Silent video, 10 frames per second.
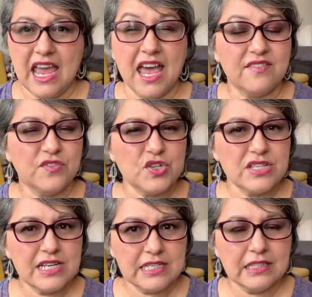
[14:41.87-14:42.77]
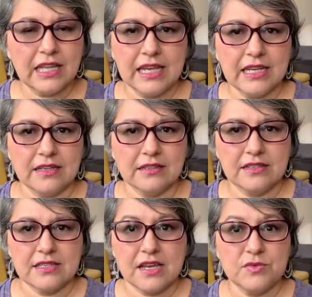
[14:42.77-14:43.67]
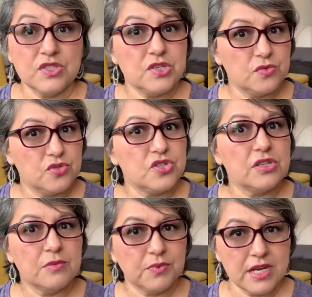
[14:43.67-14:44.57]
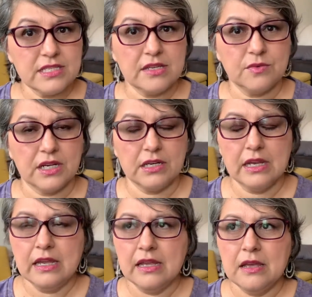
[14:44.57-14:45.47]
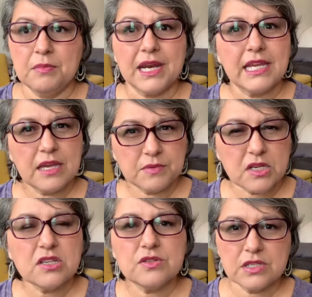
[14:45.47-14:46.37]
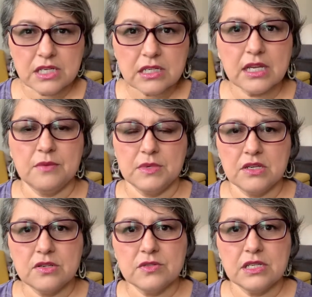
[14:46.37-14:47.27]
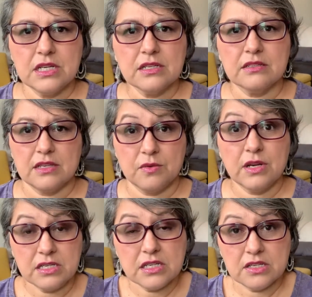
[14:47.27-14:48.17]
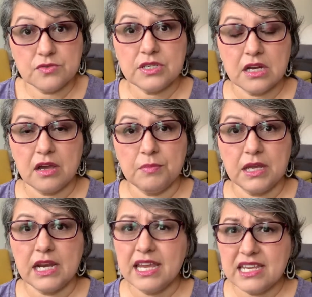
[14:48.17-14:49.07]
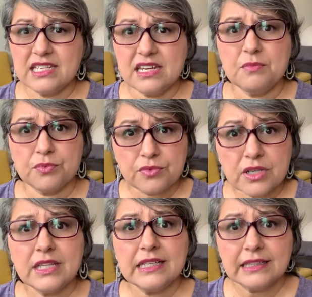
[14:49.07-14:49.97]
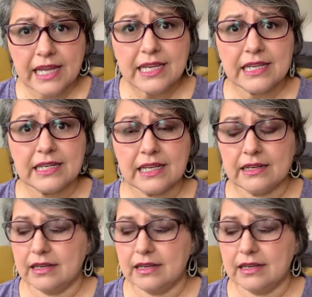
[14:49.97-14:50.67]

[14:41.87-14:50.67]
At first I didn't like it because I was used to the pricey one, but I kept on using it and kept on using it because I wanted to use it up, and I ended up really liking it.